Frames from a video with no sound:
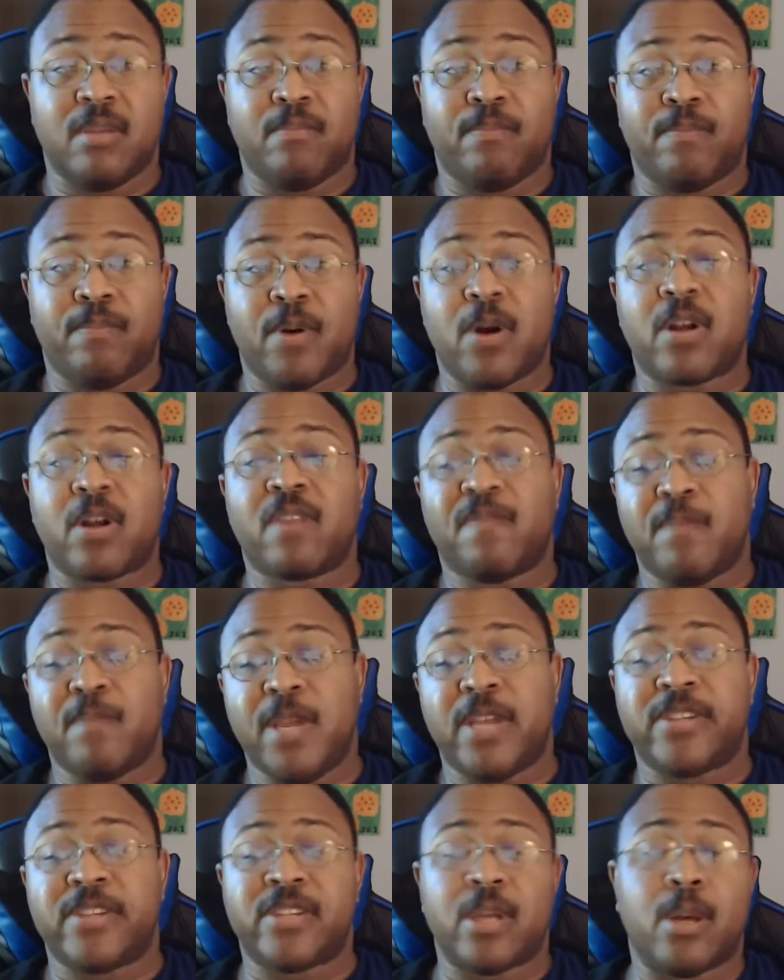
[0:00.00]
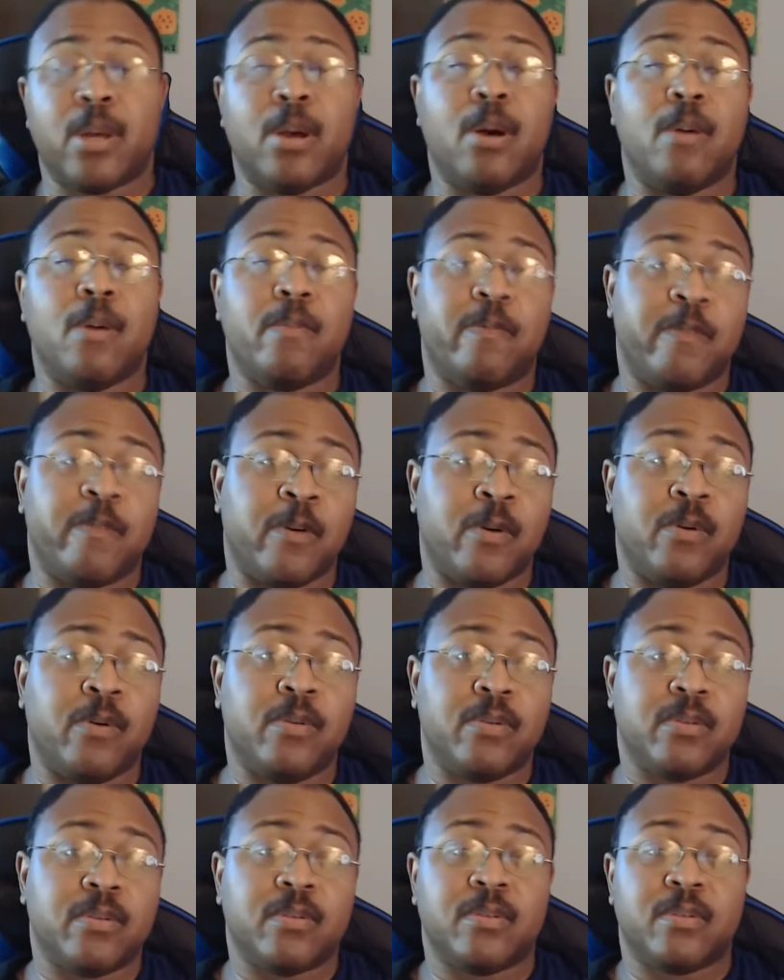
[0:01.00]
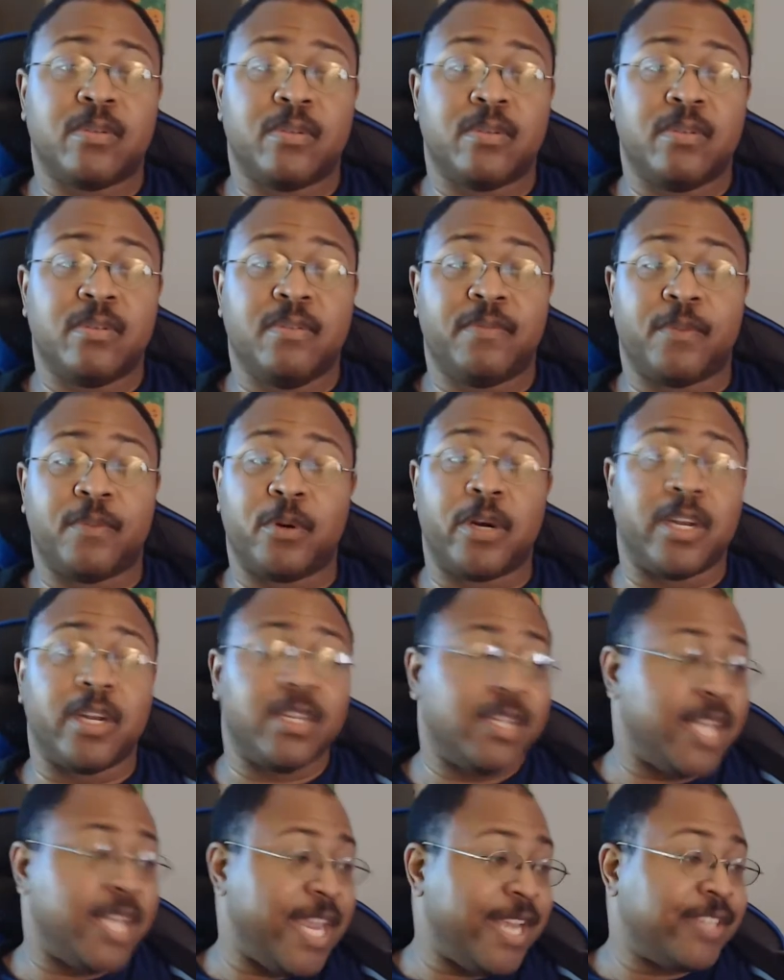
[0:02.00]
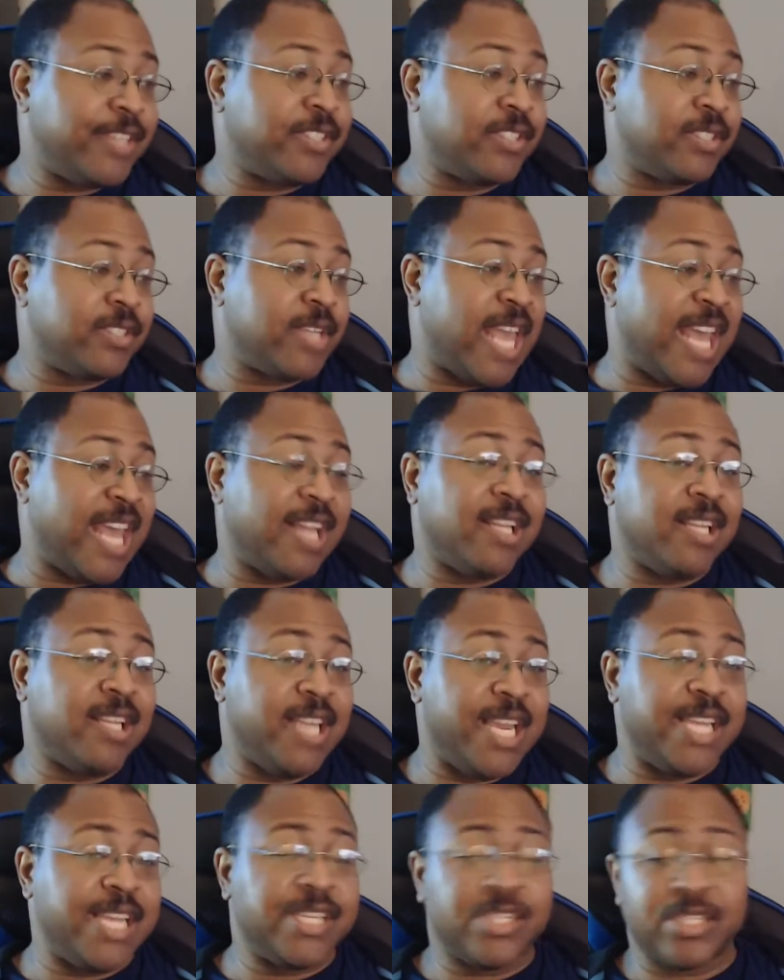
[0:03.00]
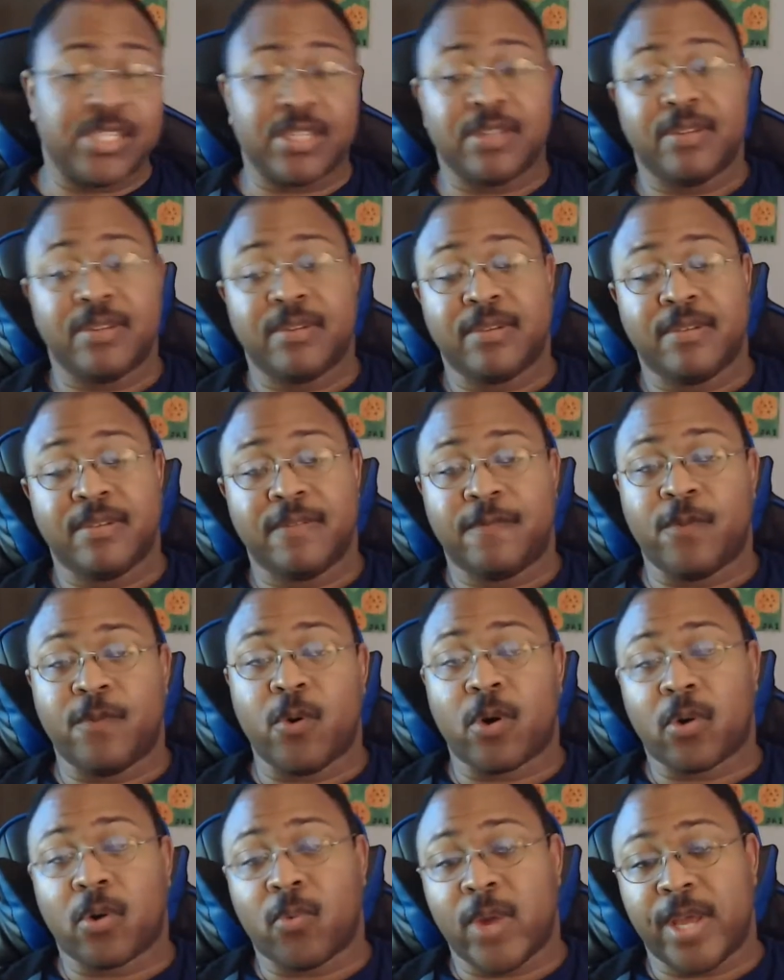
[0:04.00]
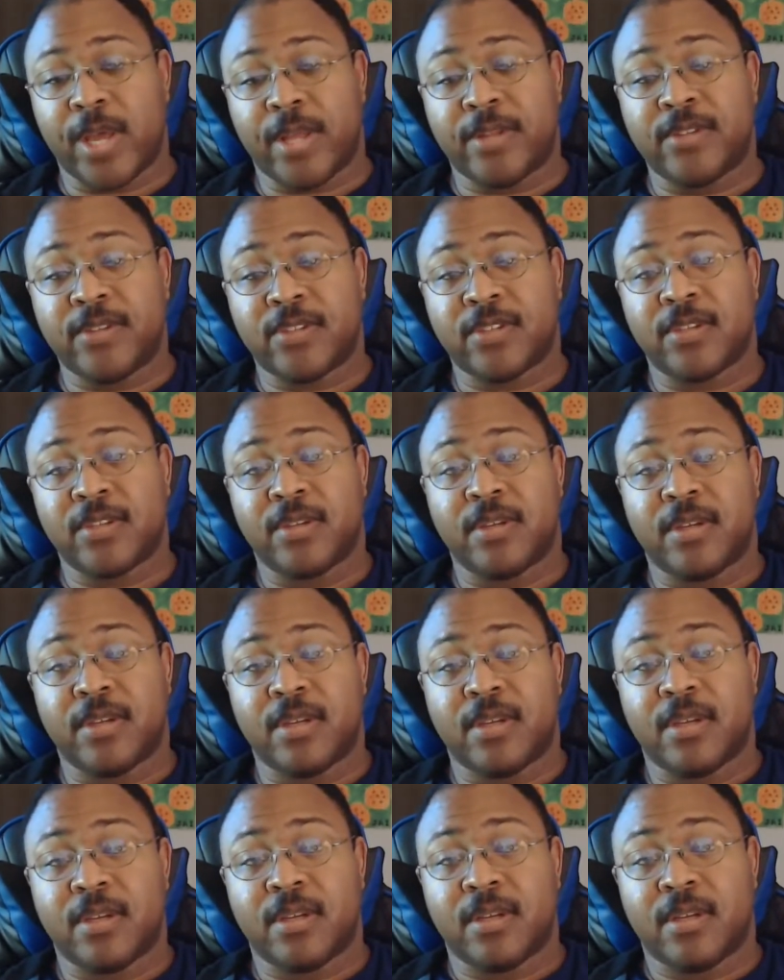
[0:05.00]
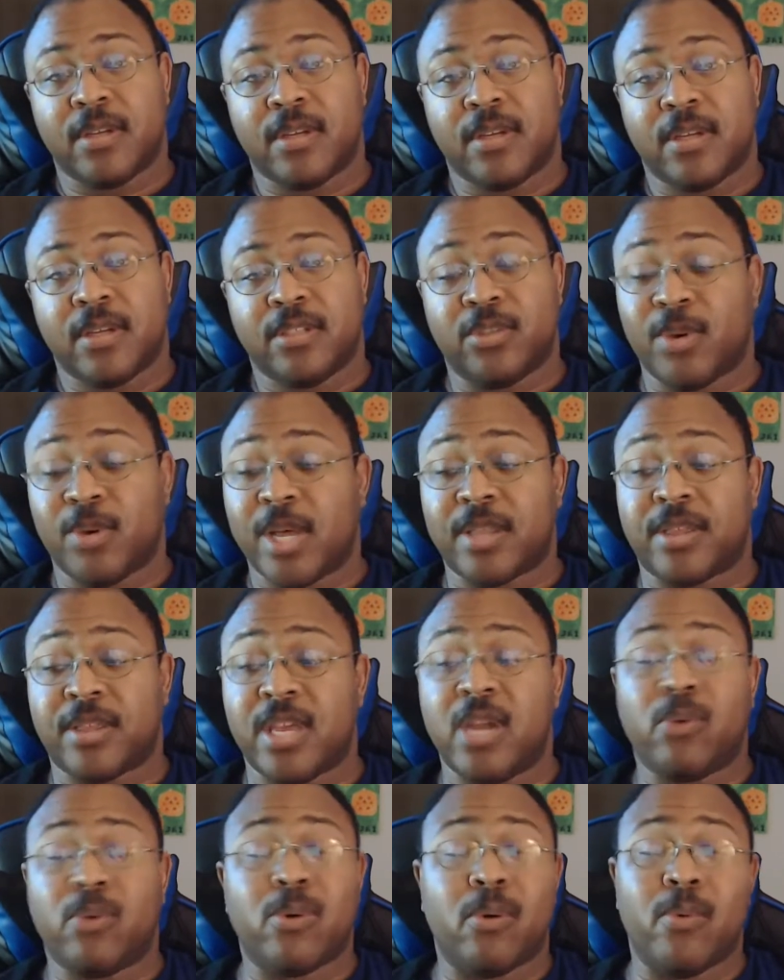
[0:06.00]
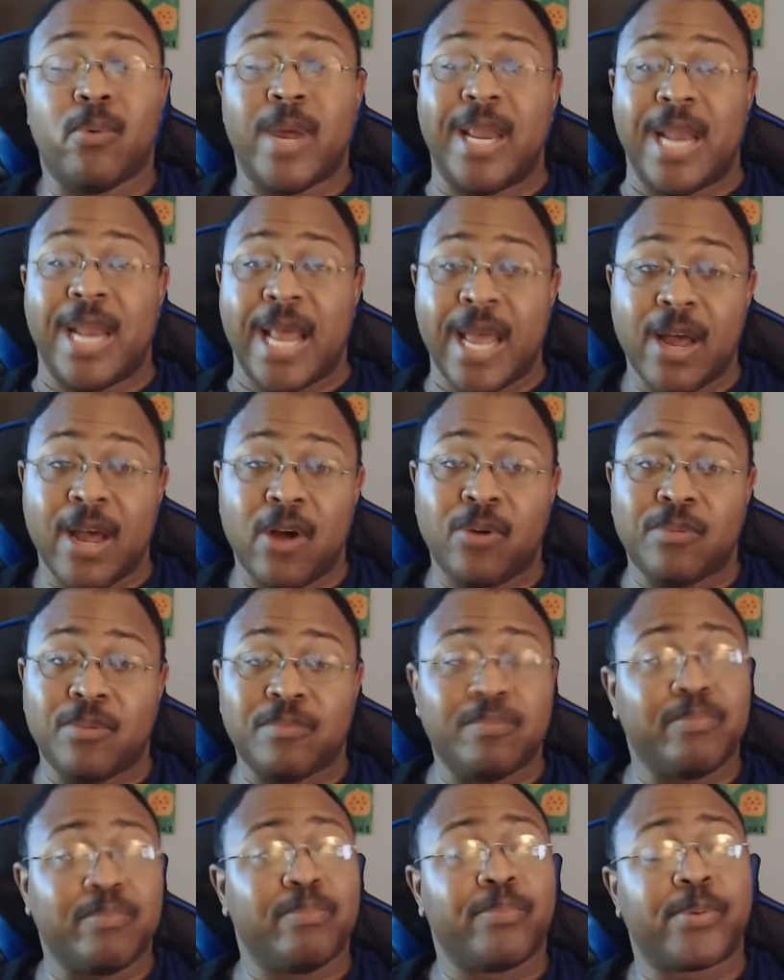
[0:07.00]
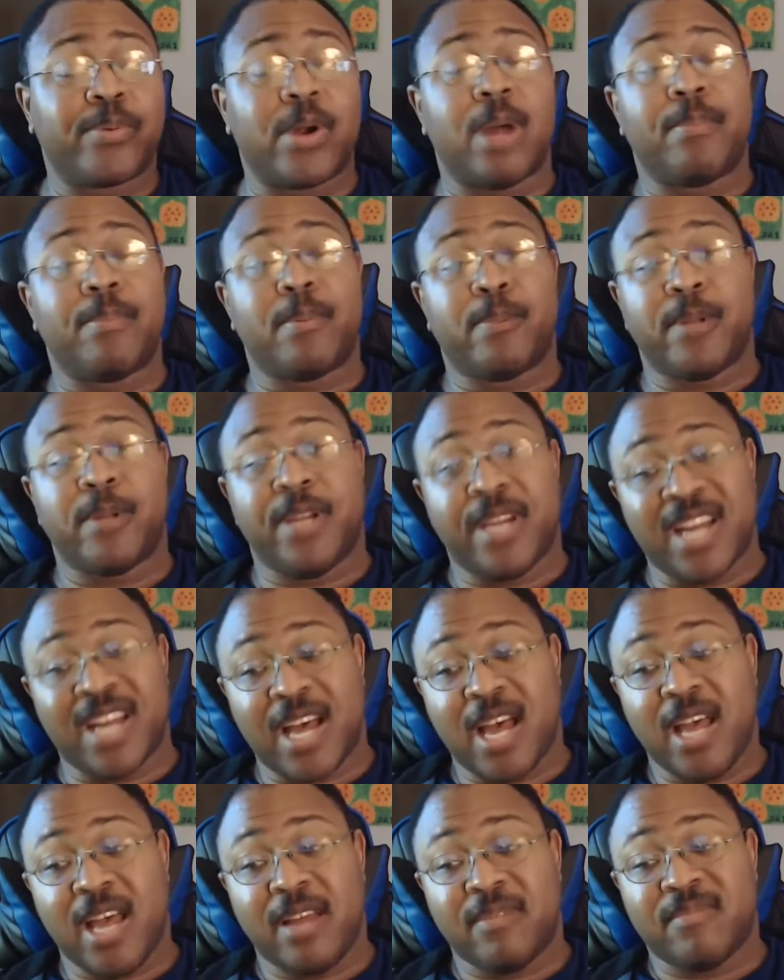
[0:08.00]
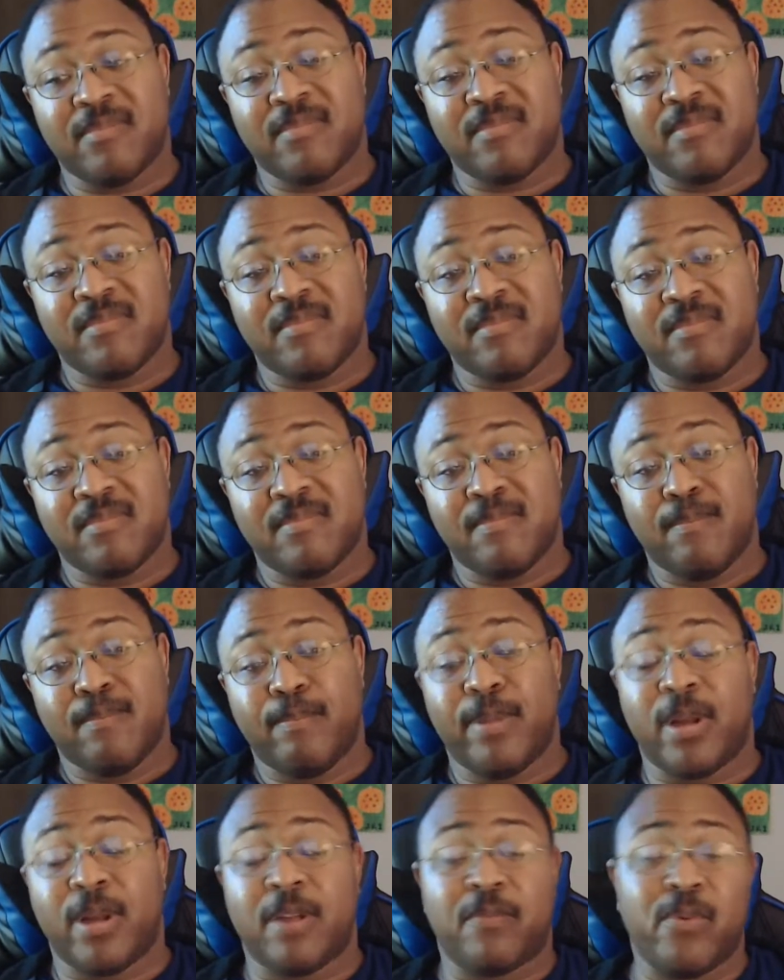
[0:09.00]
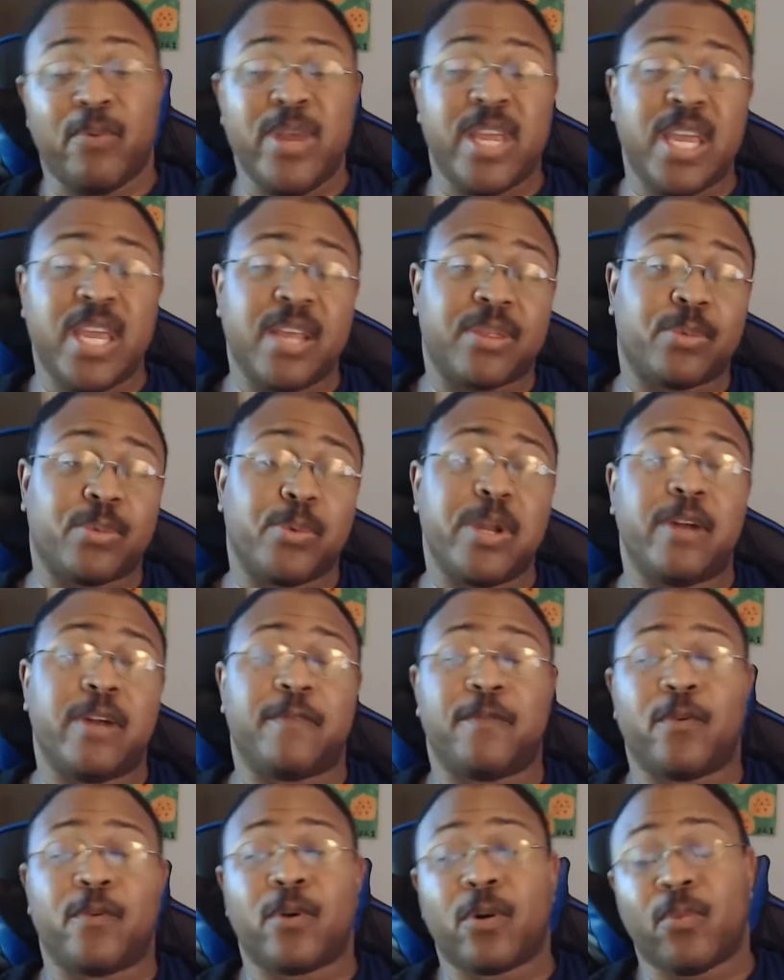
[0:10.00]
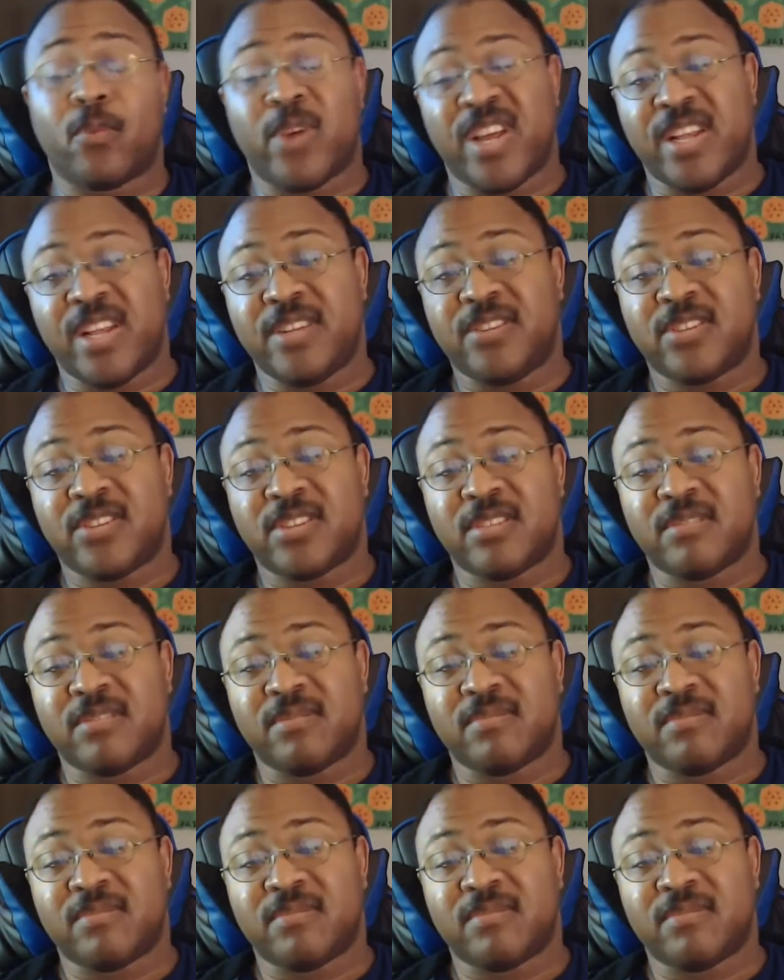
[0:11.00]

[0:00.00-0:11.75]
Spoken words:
Part of me is hopeful for at least 4 wins. Do I think we'll win out? Probably not. But if we get 3 to 4 wins,